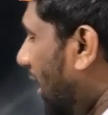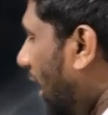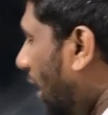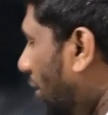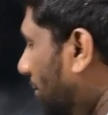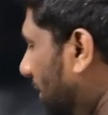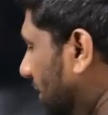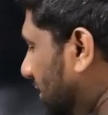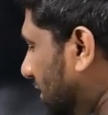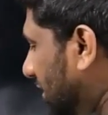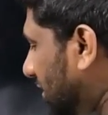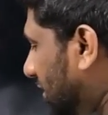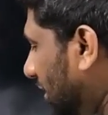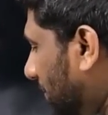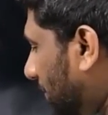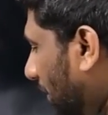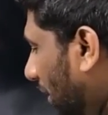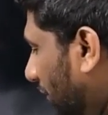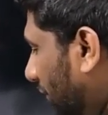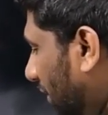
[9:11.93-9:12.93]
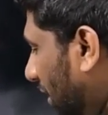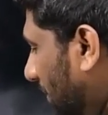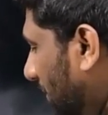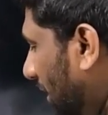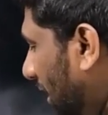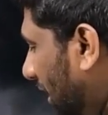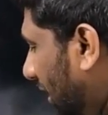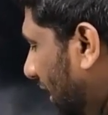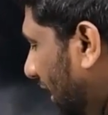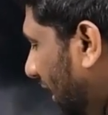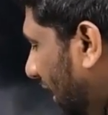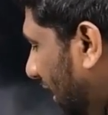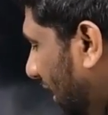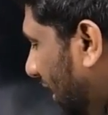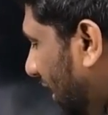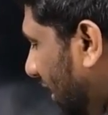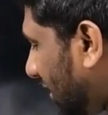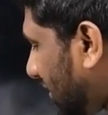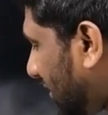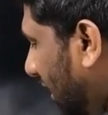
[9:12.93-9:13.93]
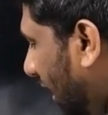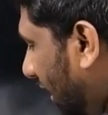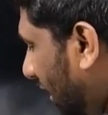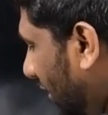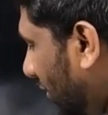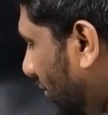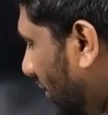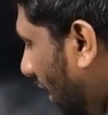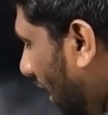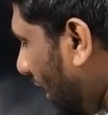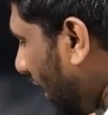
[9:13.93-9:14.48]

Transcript: How much is the profitability index that you